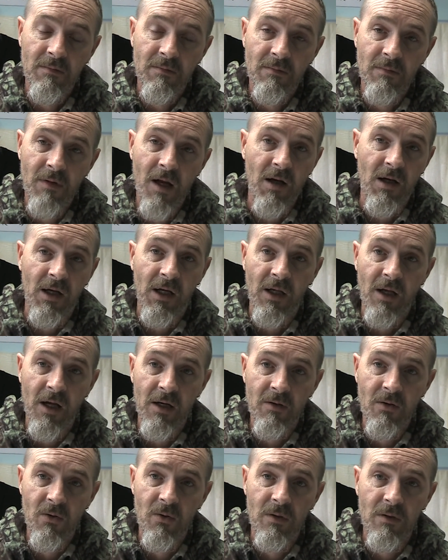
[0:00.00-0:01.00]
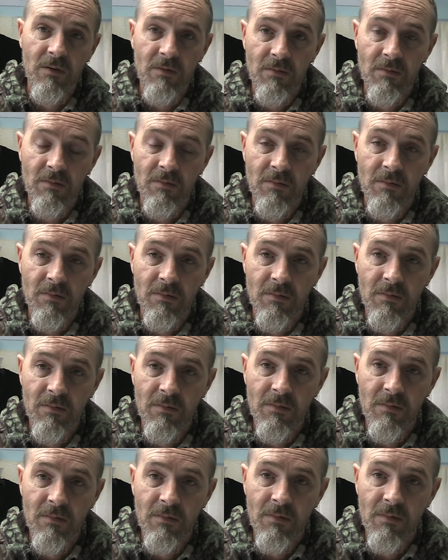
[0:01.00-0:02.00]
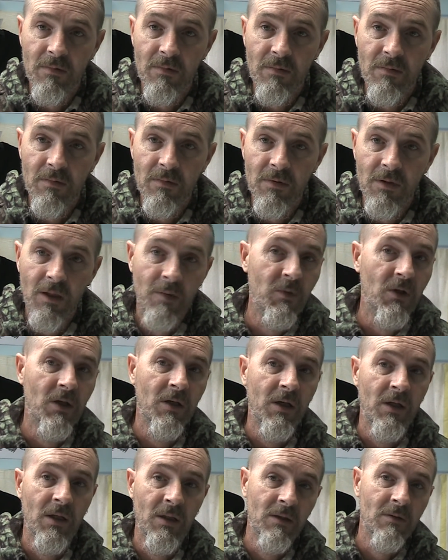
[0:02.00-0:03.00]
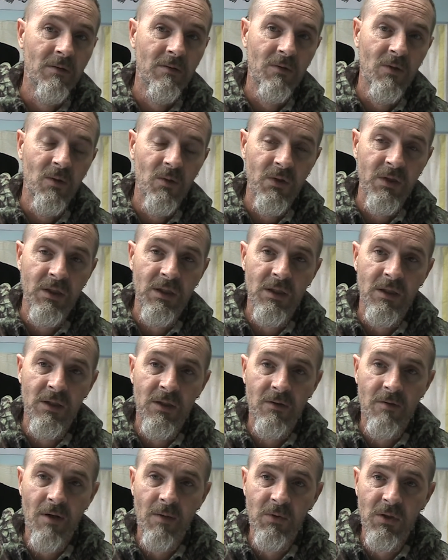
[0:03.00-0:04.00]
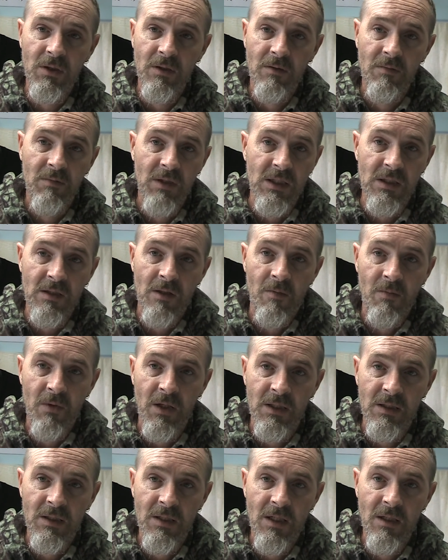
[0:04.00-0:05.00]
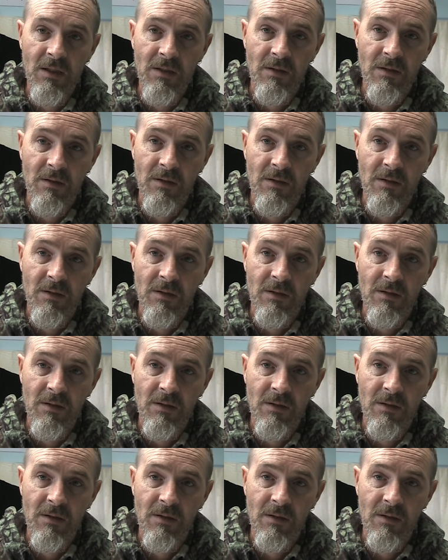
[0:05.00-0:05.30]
I'm going to go to court. I'm not going to cause any disruption. That's not my intent.